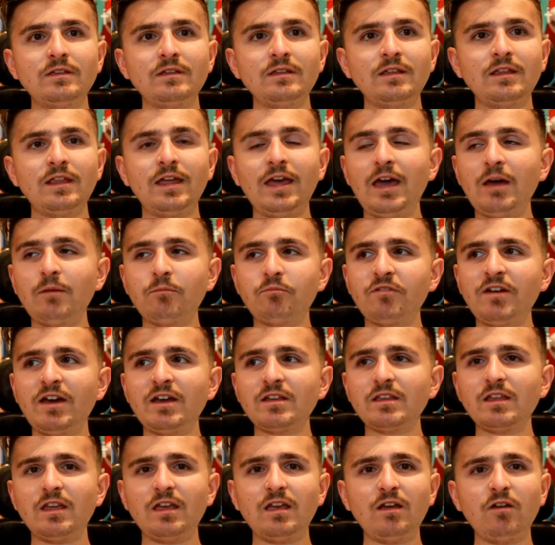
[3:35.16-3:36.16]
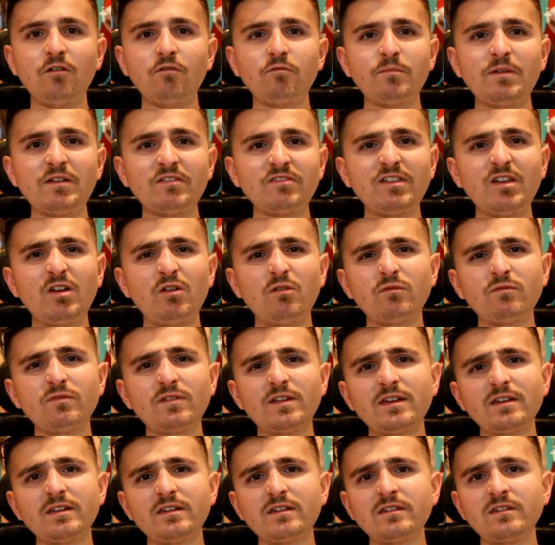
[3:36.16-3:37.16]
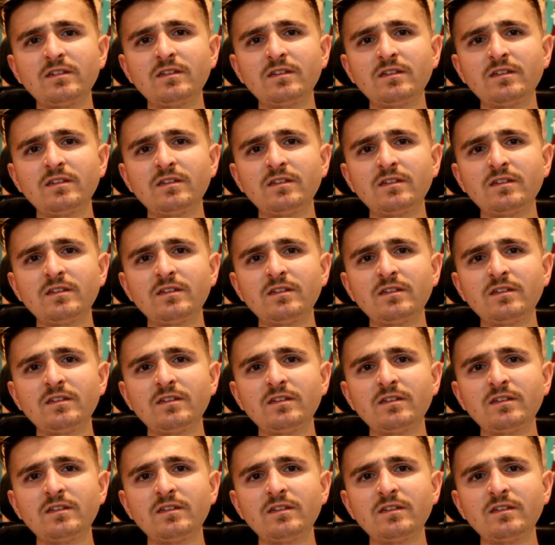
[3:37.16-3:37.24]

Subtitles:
how proud of myself, like,